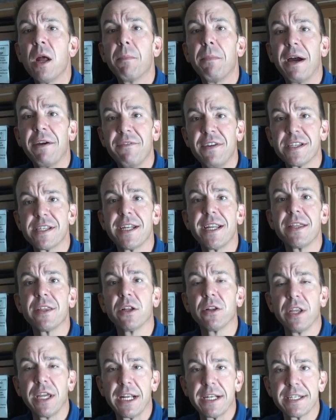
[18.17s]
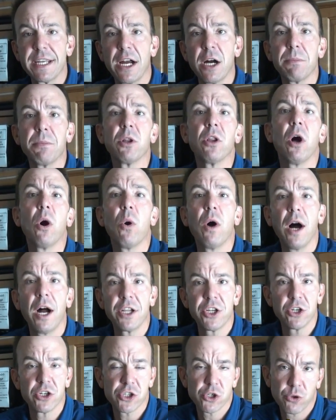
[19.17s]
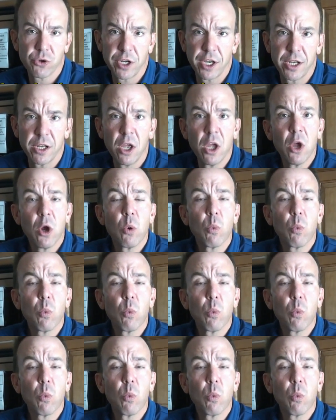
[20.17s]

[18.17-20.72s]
by visiting the link down below on your screen